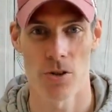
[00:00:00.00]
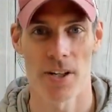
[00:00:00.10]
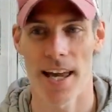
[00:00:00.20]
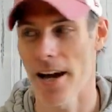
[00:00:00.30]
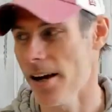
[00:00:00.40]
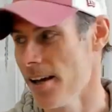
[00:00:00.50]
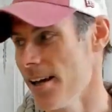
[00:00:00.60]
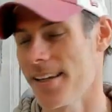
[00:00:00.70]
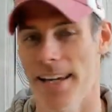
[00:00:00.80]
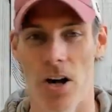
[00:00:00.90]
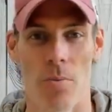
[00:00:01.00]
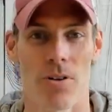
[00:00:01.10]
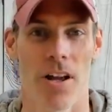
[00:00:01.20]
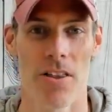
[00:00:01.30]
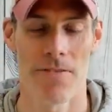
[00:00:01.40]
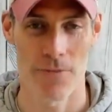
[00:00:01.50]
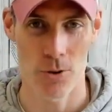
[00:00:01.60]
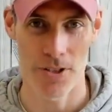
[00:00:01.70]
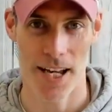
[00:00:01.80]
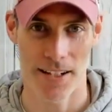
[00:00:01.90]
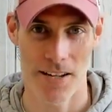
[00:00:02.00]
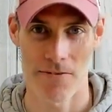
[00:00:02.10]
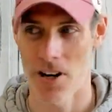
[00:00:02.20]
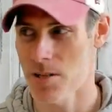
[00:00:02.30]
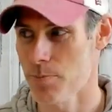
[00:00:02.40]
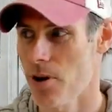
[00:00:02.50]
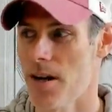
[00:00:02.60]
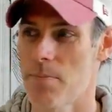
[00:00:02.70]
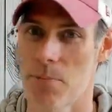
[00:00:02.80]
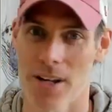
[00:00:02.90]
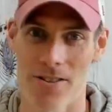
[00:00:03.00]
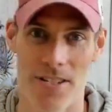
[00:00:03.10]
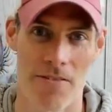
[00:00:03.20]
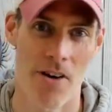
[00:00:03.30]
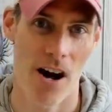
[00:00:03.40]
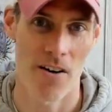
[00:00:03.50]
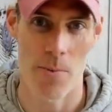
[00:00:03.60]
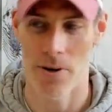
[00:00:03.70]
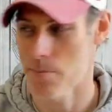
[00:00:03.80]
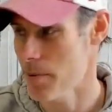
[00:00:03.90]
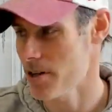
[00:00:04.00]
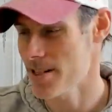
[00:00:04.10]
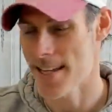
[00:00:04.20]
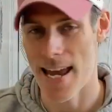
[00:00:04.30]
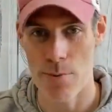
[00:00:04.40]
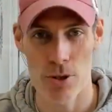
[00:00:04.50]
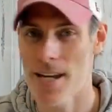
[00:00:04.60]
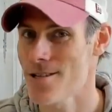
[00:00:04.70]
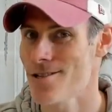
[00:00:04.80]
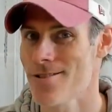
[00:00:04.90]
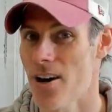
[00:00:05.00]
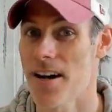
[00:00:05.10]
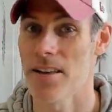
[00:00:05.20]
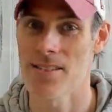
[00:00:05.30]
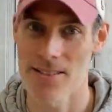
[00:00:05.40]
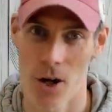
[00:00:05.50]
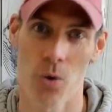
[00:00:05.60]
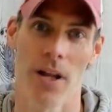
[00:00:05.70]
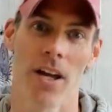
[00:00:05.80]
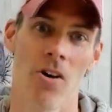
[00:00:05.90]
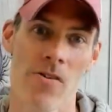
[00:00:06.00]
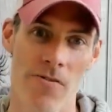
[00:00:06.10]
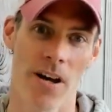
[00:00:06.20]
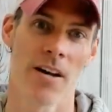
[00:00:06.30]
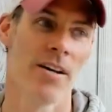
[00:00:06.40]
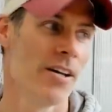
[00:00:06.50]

So get get up, learn the full technique first by bringing yourself higher up, maybe on a table, kitchen side, and slowly over